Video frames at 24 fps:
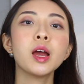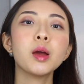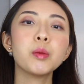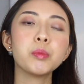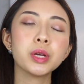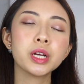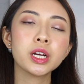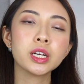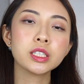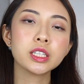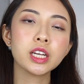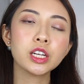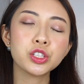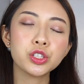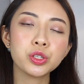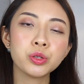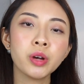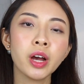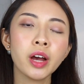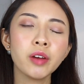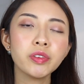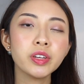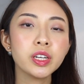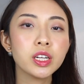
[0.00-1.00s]
because I do
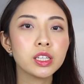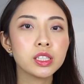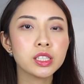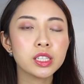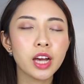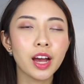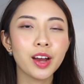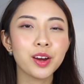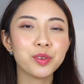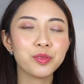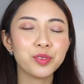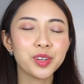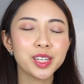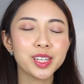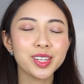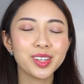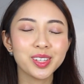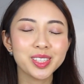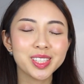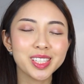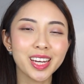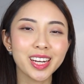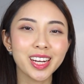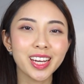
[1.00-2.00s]
have an entire
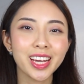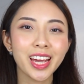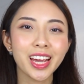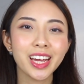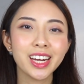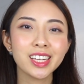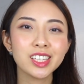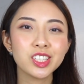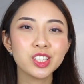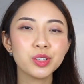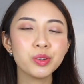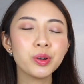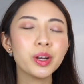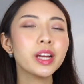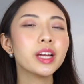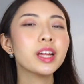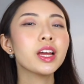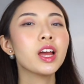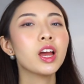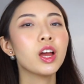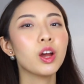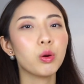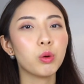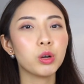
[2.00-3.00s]
video dedicated to it,